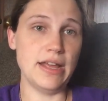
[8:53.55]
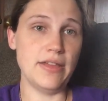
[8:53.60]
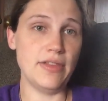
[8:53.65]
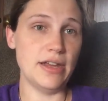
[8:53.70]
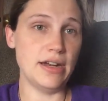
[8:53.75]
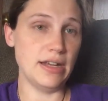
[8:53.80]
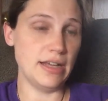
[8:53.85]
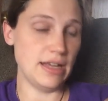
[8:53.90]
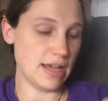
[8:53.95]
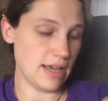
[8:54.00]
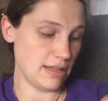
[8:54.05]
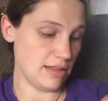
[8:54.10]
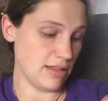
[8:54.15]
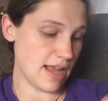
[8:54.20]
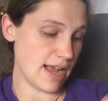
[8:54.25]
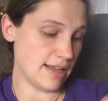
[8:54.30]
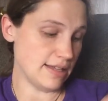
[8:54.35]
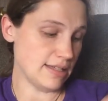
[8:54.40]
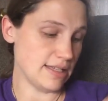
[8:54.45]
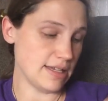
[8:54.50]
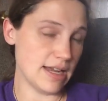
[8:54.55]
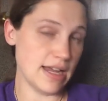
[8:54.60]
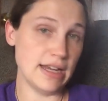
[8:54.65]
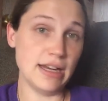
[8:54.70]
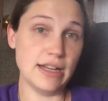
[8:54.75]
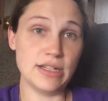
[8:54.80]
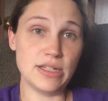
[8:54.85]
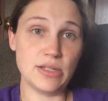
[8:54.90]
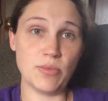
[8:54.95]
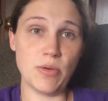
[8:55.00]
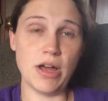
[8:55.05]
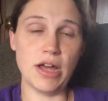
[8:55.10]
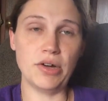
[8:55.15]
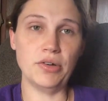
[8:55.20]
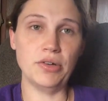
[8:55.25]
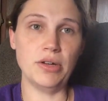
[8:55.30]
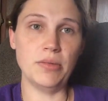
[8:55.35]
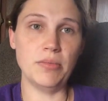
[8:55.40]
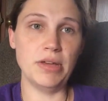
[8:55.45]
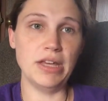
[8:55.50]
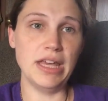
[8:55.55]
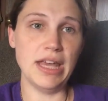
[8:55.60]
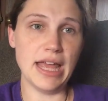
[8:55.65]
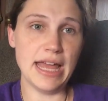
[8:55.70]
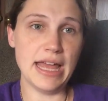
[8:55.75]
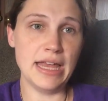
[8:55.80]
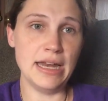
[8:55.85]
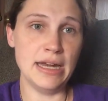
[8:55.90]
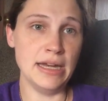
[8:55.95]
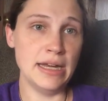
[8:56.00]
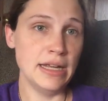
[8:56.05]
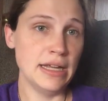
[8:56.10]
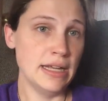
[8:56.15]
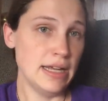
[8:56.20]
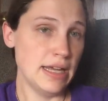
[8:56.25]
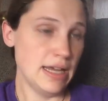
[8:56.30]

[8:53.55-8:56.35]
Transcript: And then again last night I swaddled him again,